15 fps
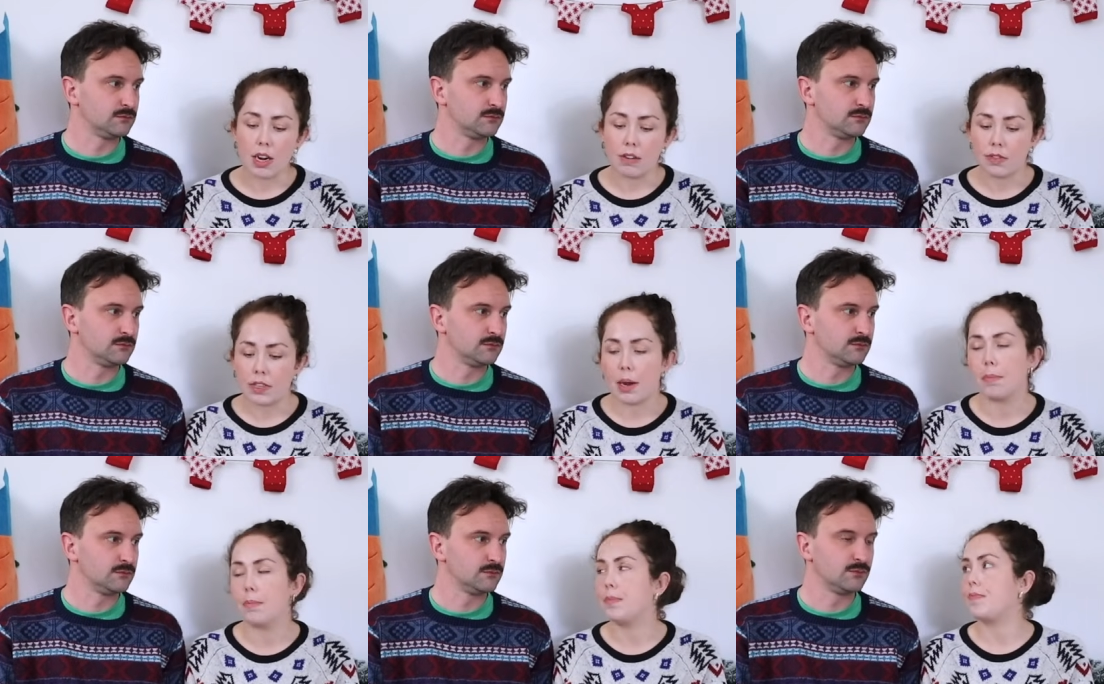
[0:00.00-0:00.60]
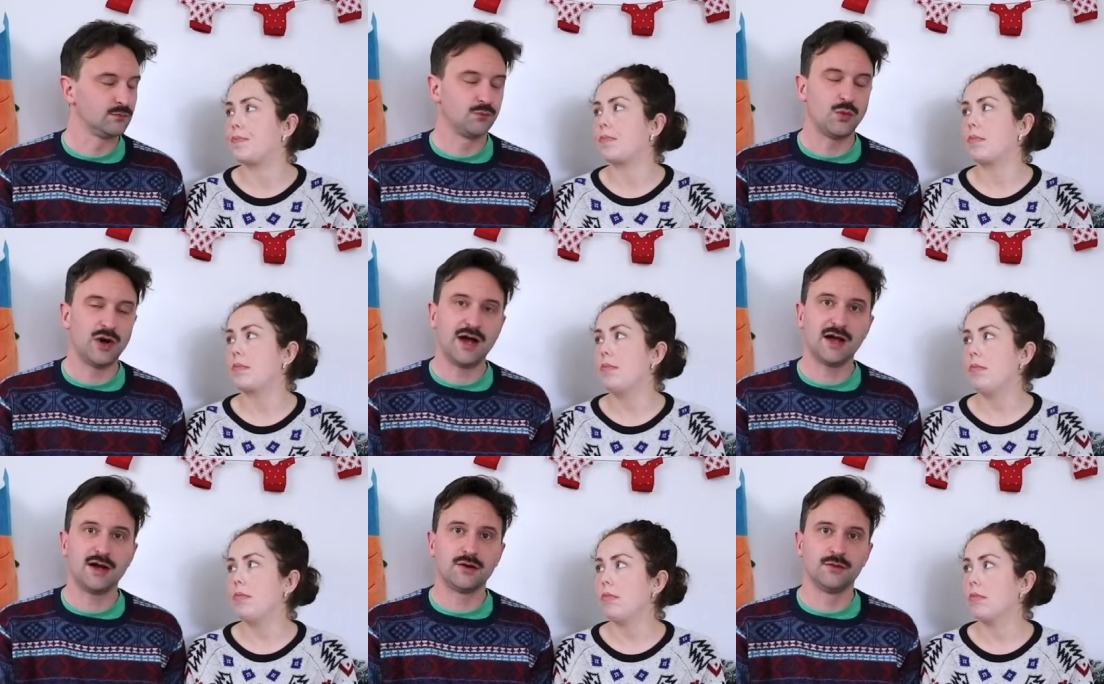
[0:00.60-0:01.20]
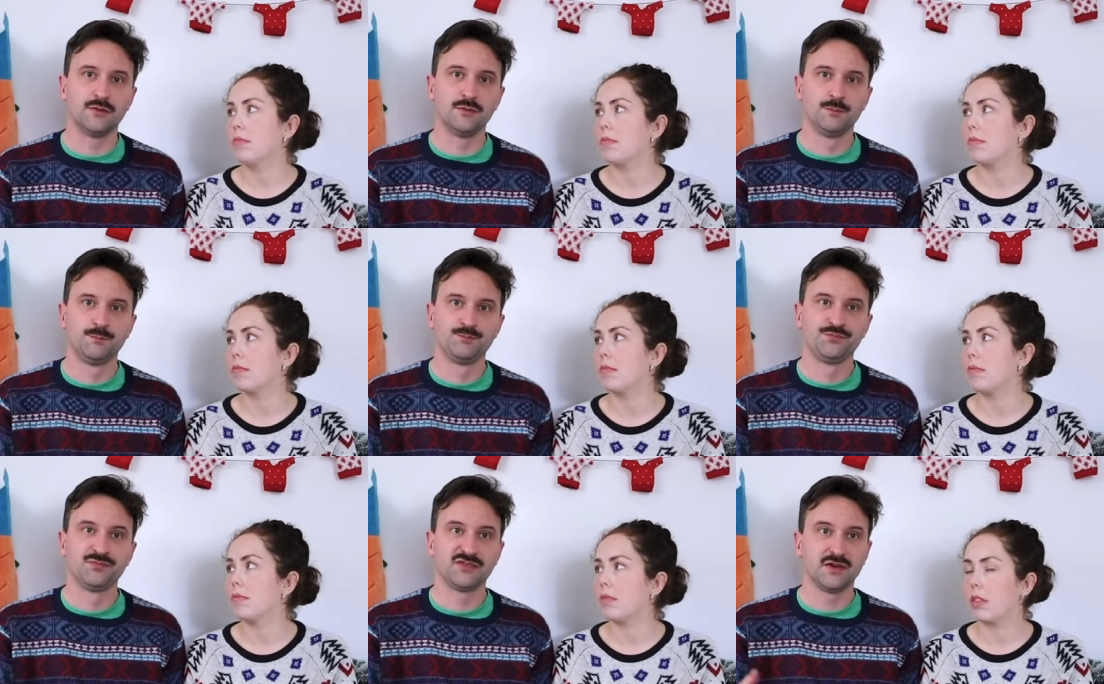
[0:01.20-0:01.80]
Speaker 1: out of ten.
Speaker 2: Wow.
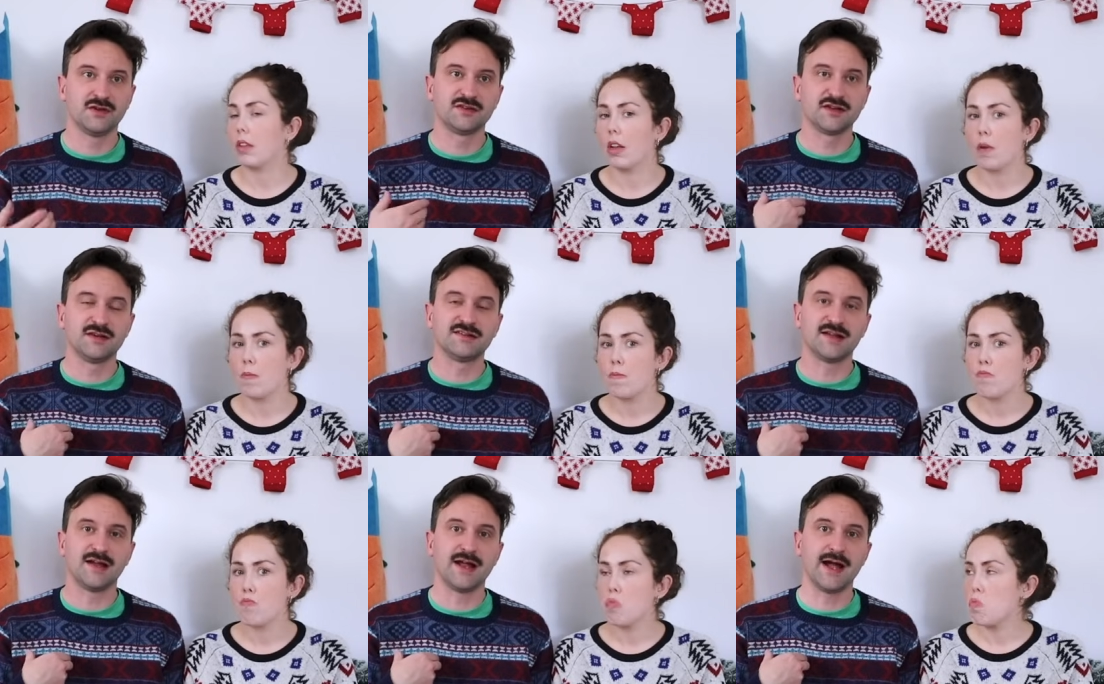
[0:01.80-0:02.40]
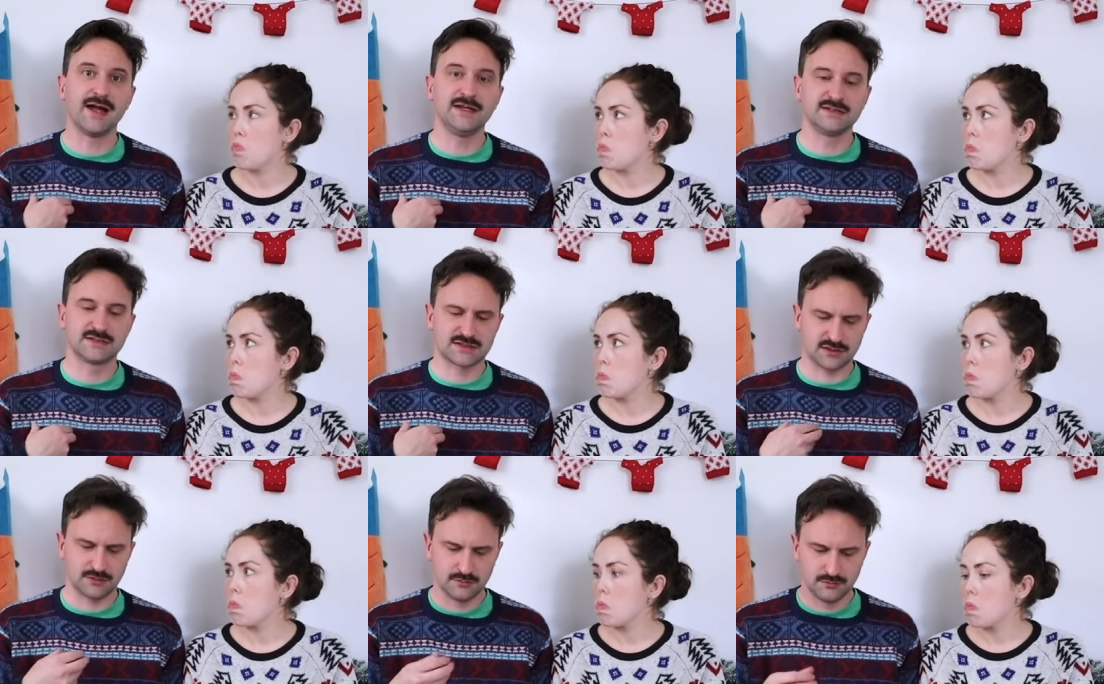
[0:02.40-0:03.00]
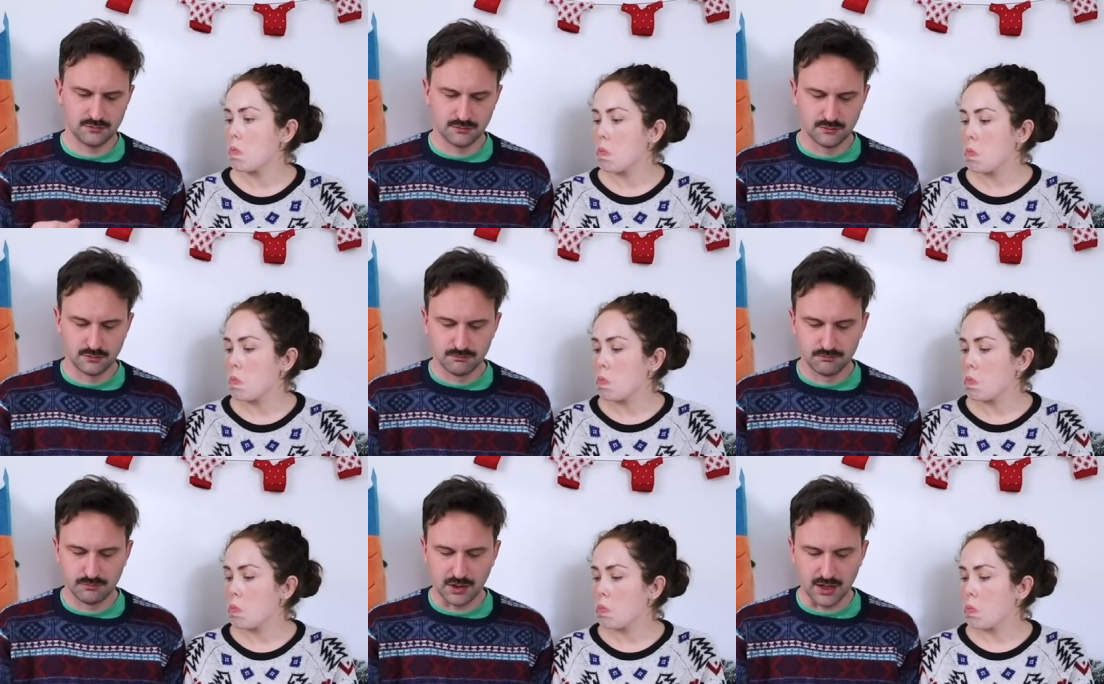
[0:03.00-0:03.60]
So I was gonna say eight,
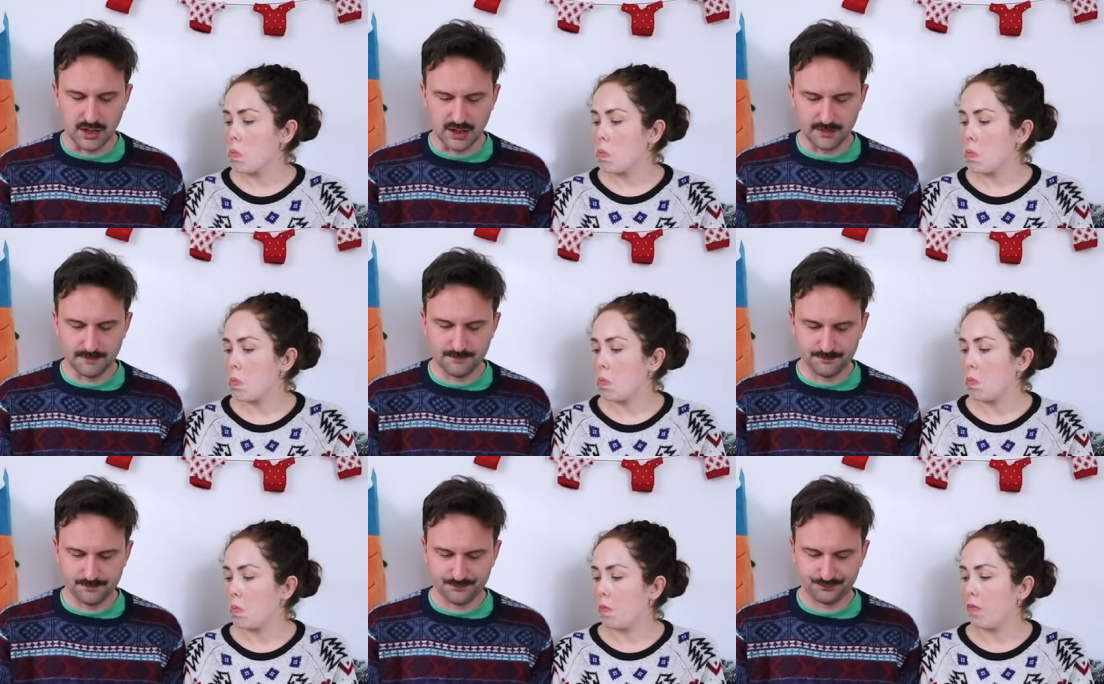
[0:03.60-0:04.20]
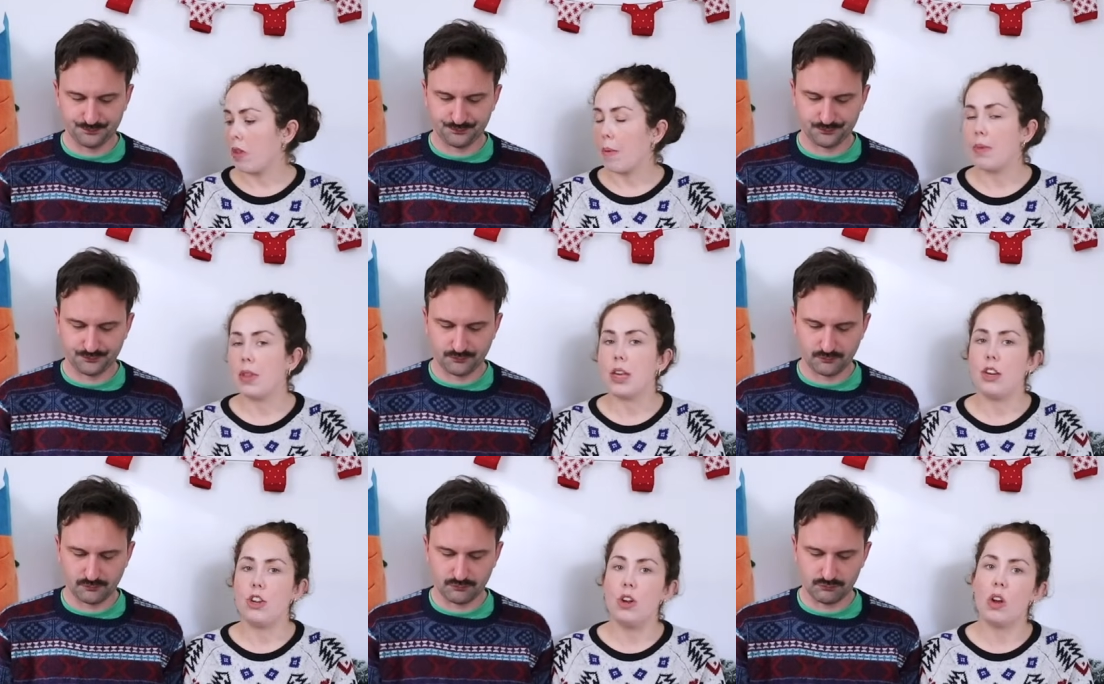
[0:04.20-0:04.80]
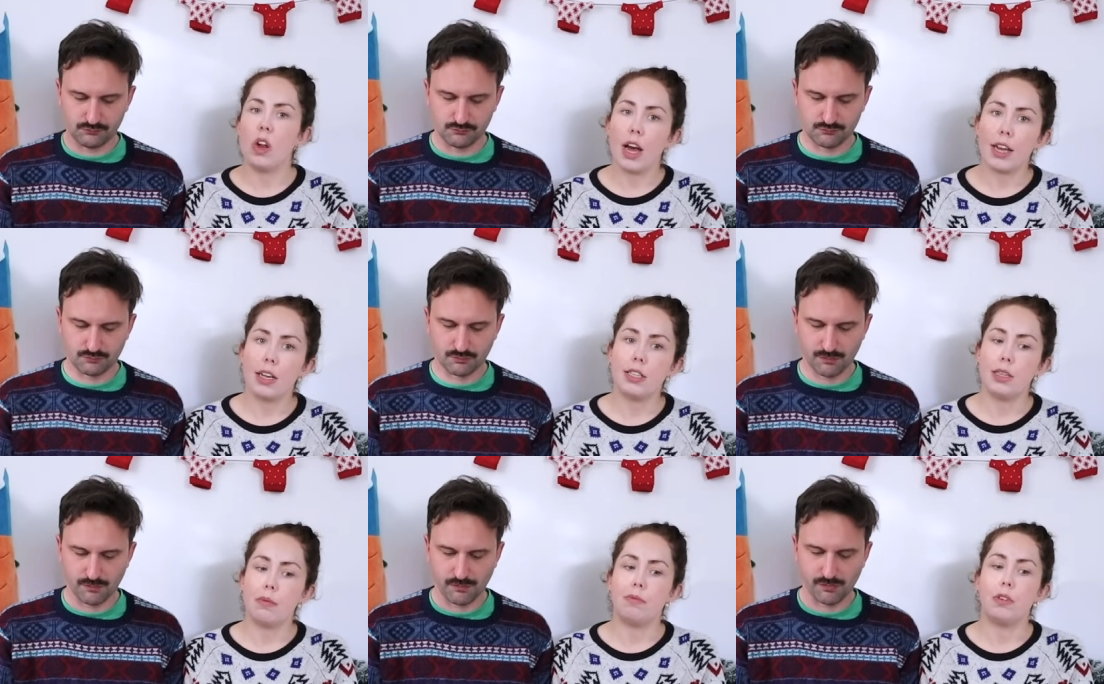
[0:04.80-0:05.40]
but...
Speaker 1: But then you like
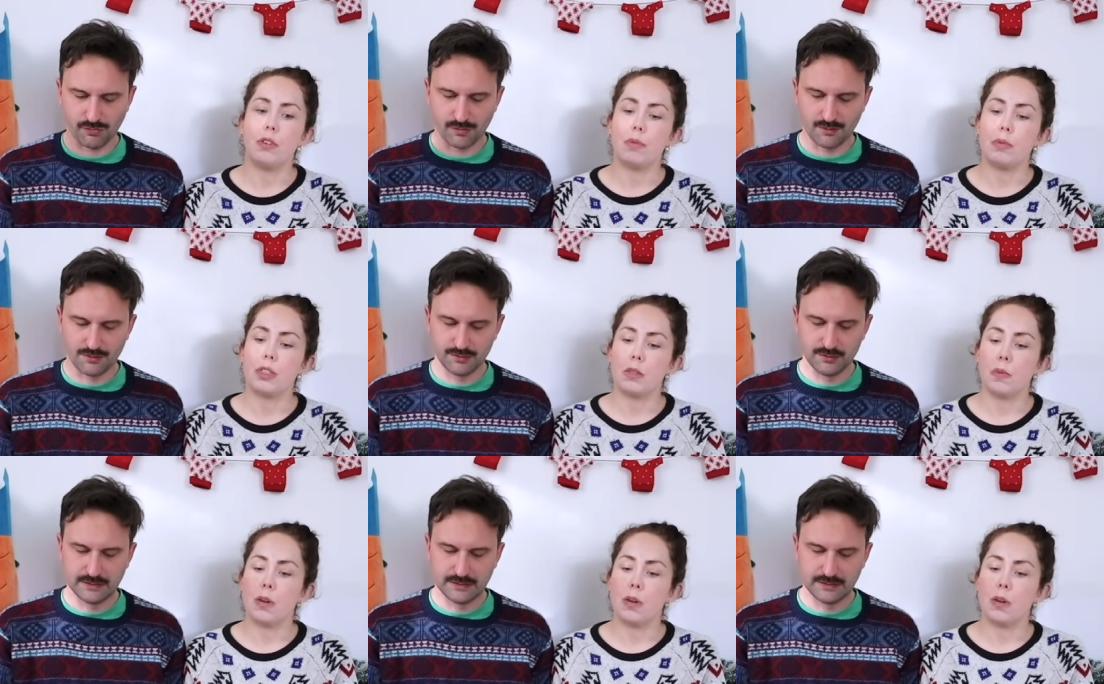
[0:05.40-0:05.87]
deep-filled mince